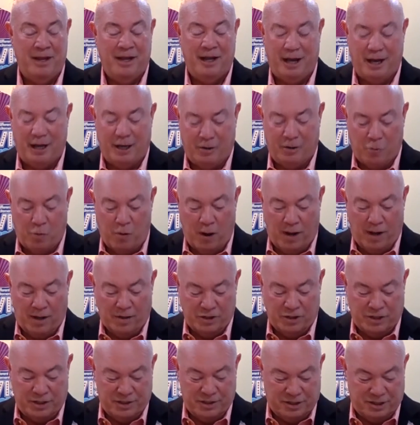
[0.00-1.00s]
uh, while
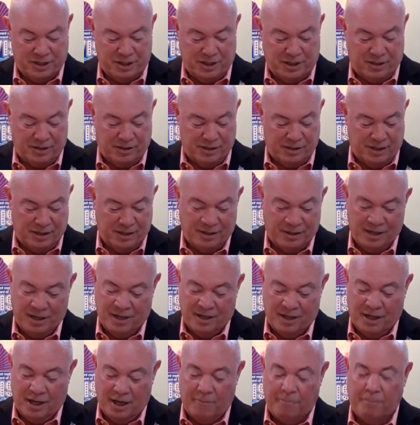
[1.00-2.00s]
she's still uh,
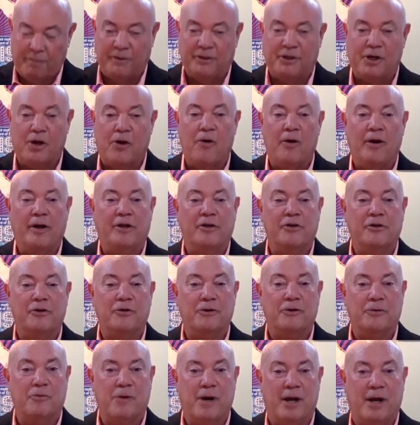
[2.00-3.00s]
up and going and
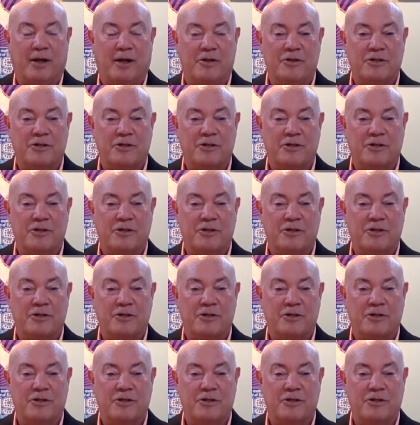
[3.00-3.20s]
doing well.